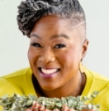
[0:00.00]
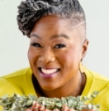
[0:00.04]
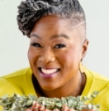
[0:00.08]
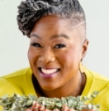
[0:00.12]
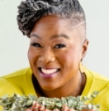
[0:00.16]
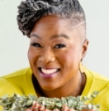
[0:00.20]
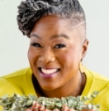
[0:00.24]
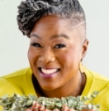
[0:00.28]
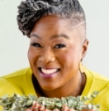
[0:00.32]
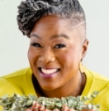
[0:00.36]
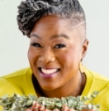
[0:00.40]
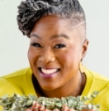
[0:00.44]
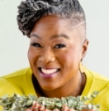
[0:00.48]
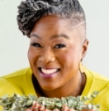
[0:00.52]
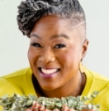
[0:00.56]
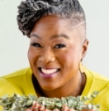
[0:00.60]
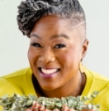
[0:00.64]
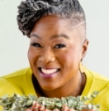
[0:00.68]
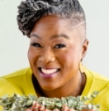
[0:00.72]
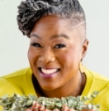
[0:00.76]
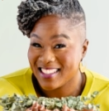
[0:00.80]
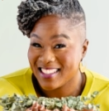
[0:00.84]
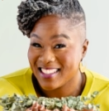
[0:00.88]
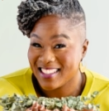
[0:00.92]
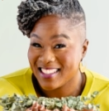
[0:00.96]

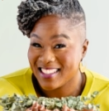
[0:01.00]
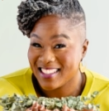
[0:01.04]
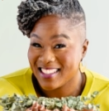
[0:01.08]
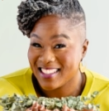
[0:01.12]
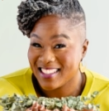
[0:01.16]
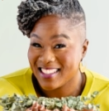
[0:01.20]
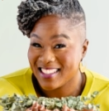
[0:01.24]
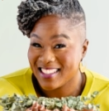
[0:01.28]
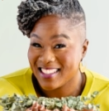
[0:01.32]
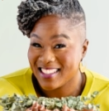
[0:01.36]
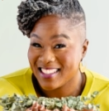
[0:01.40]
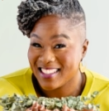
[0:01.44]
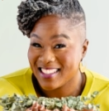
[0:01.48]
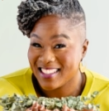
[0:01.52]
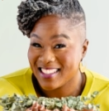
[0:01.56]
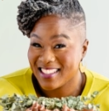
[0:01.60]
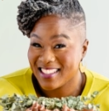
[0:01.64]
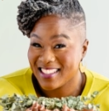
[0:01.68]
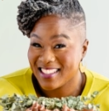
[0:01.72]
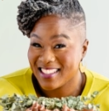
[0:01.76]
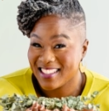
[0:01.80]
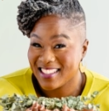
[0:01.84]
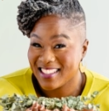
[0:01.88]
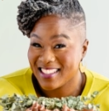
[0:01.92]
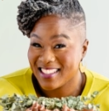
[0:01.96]

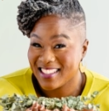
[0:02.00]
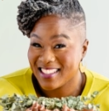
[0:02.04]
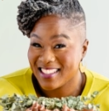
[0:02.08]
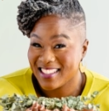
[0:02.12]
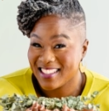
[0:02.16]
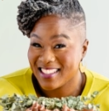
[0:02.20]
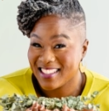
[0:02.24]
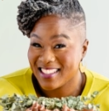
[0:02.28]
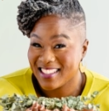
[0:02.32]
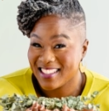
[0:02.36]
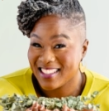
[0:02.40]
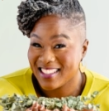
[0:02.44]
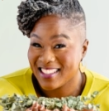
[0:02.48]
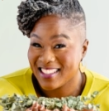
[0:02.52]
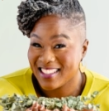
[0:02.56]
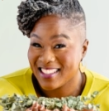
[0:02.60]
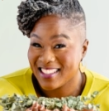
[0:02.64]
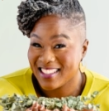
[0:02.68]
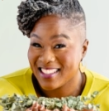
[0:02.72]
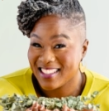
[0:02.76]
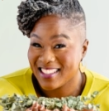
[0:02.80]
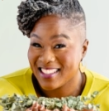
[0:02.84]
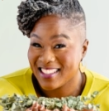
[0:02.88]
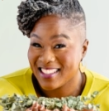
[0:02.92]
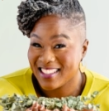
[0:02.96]

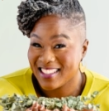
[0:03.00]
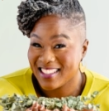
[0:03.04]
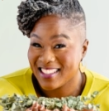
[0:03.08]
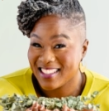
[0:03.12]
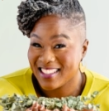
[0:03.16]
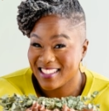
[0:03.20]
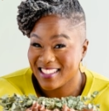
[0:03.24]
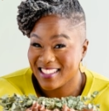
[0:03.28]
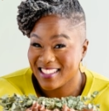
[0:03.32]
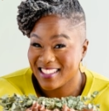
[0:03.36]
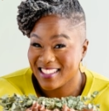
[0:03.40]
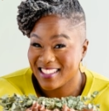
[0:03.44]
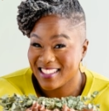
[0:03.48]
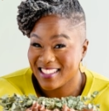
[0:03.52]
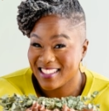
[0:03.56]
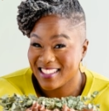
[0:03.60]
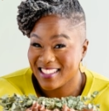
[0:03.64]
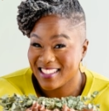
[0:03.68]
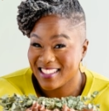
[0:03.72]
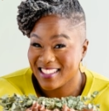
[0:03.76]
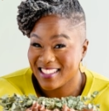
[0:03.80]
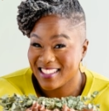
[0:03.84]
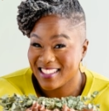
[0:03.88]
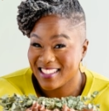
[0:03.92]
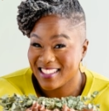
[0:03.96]

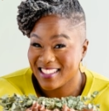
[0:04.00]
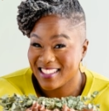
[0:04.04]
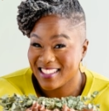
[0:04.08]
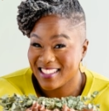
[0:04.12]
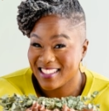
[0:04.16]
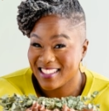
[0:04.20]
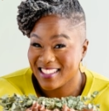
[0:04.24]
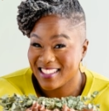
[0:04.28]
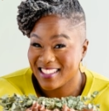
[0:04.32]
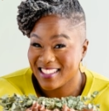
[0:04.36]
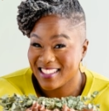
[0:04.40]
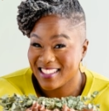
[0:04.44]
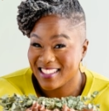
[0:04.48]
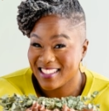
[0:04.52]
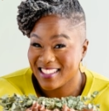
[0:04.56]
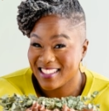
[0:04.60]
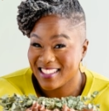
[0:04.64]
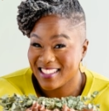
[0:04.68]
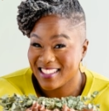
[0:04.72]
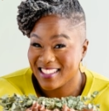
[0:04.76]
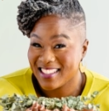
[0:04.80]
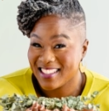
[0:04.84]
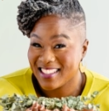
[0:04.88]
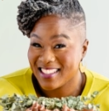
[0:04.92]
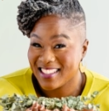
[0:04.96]

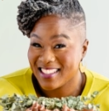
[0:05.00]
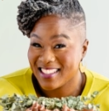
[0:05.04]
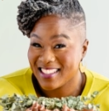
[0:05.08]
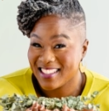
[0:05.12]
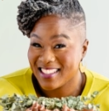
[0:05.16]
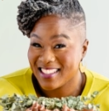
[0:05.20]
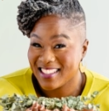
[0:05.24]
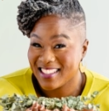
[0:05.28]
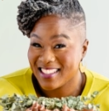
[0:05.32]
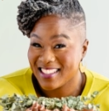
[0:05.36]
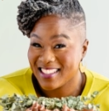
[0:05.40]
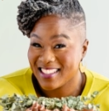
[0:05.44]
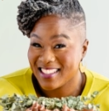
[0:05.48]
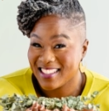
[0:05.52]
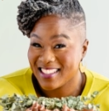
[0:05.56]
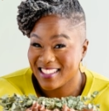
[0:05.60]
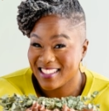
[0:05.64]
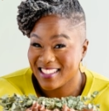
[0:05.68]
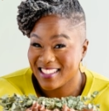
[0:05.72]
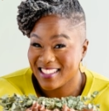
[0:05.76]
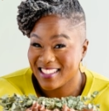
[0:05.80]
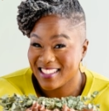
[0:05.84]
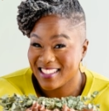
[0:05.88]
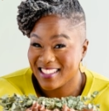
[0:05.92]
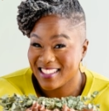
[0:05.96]

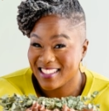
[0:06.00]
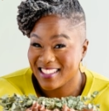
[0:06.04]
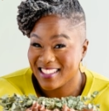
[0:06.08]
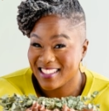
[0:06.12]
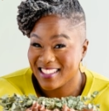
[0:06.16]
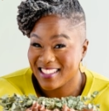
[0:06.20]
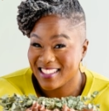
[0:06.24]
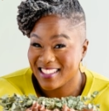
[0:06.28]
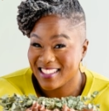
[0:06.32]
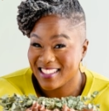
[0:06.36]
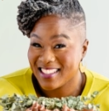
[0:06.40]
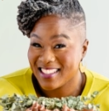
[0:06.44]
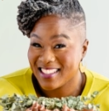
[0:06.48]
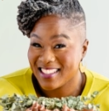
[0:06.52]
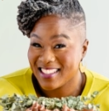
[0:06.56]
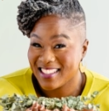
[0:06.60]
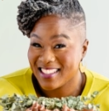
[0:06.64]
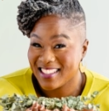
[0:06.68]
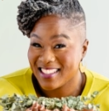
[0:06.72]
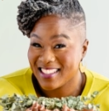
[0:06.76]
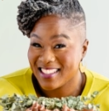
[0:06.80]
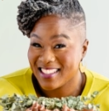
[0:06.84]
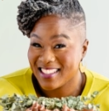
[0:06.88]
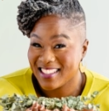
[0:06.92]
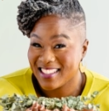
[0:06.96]
This is a still picture; no speech is visible.